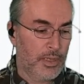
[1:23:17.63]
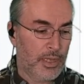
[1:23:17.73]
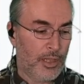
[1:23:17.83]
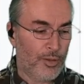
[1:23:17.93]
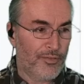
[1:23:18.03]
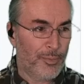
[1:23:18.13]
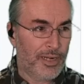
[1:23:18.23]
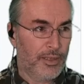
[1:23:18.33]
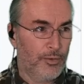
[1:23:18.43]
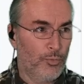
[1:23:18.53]
Hello,
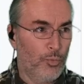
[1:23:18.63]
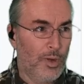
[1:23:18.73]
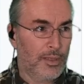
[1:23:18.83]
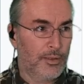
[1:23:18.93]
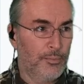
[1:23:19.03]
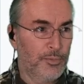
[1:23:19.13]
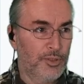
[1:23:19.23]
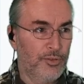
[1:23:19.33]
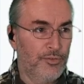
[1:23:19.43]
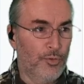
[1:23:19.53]
everybody, and welcome
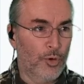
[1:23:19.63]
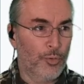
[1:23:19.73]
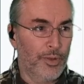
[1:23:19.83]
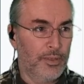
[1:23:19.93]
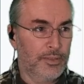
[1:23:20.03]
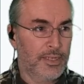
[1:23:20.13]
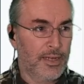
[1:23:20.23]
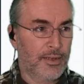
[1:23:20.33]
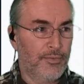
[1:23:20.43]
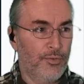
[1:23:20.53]
to
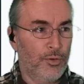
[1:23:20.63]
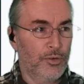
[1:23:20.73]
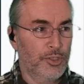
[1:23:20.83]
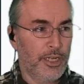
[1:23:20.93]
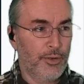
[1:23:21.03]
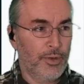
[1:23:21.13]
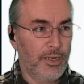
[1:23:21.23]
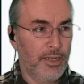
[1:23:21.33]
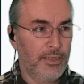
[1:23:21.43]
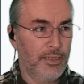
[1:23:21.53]
FourWheelTech for January
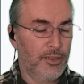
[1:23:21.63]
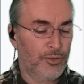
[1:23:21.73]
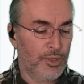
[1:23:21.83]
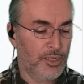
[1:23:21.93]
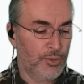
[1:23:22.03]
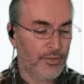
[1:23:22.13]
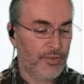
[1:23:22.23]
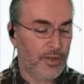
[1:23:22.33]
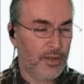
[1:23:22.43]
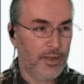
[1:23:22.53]
19th,
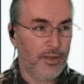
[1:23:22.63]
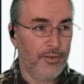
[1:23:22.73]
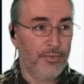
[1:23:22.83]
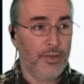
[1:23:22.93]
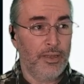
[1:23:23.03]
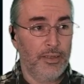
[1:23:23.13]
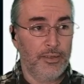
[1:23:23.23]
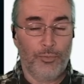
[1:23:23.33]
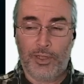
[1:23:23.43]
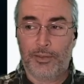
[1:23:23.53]
2025, and
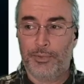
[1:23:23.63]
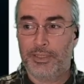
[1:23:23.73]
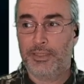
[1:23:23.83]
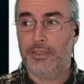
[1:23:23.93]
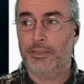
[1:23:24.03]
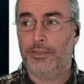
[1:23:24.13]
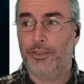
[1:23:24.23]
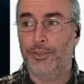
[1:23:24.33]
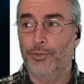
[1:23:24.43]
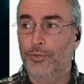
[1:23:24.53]
welcome to Season
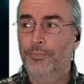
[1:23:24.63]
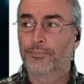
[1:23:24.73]
2.